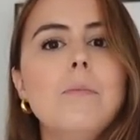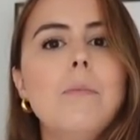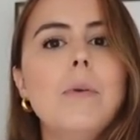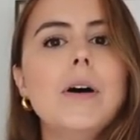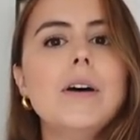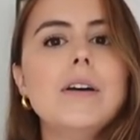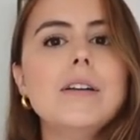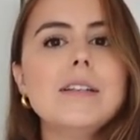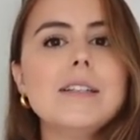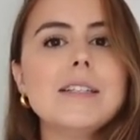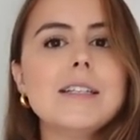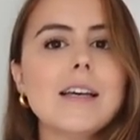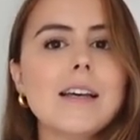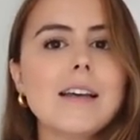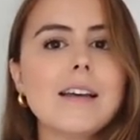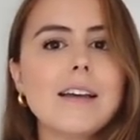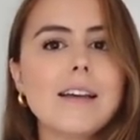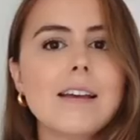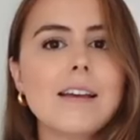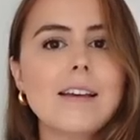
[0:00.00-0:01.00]
but
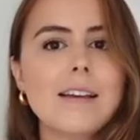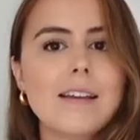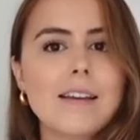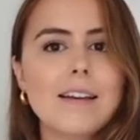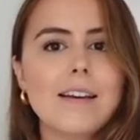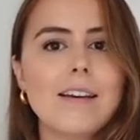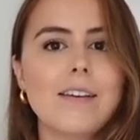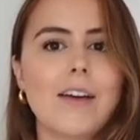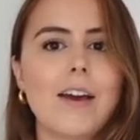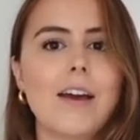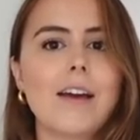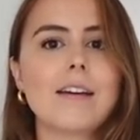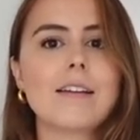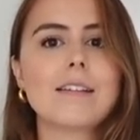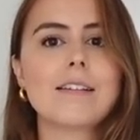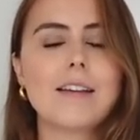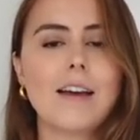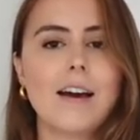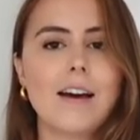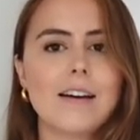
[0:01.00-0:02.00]
okay,
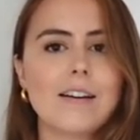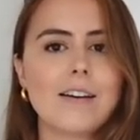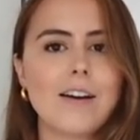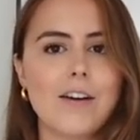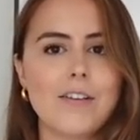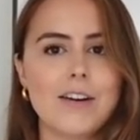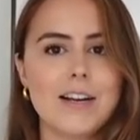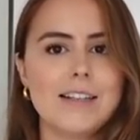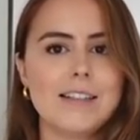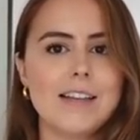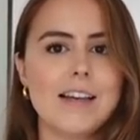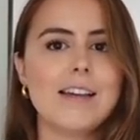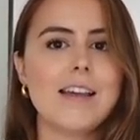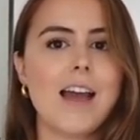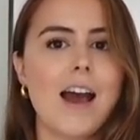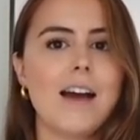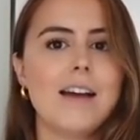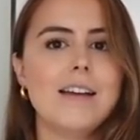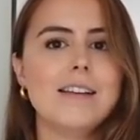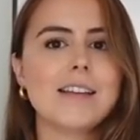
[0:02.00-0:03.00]
yeah, can't really see.
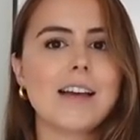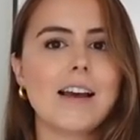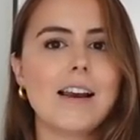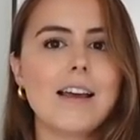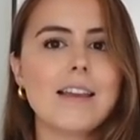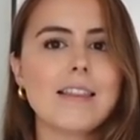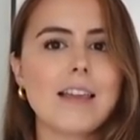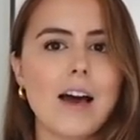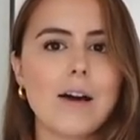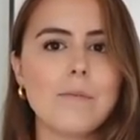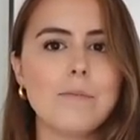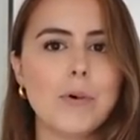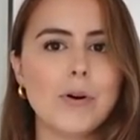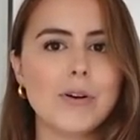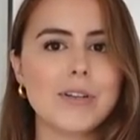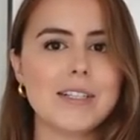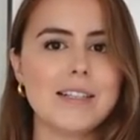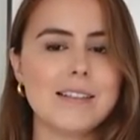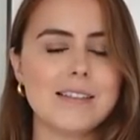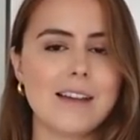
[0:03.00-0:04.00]
Yeah, it's kind of like that
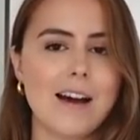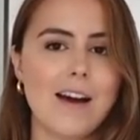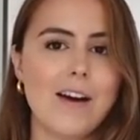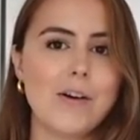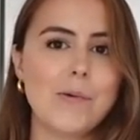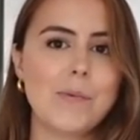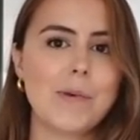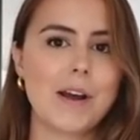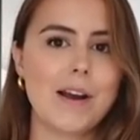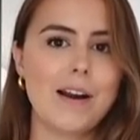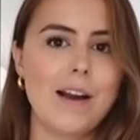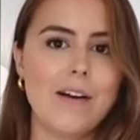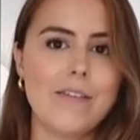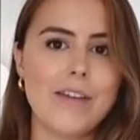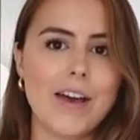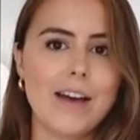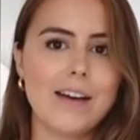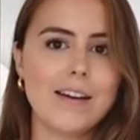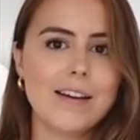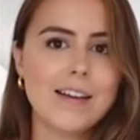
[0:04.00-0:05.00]
boxy style, but I love
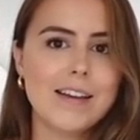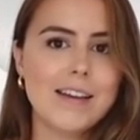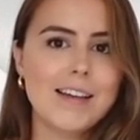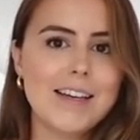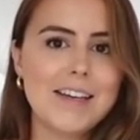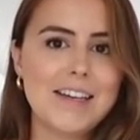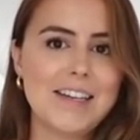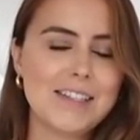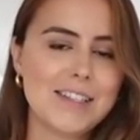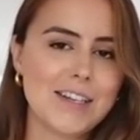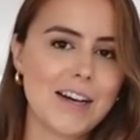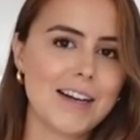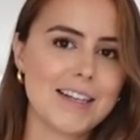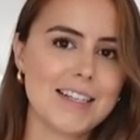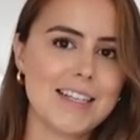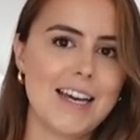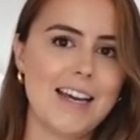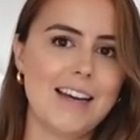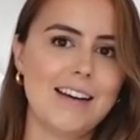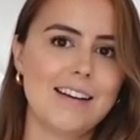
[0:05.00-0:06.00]
it.
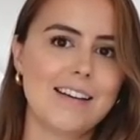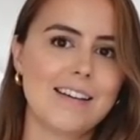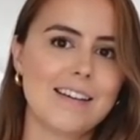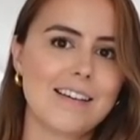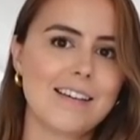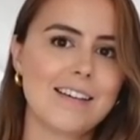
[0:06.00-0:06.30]
Tucked in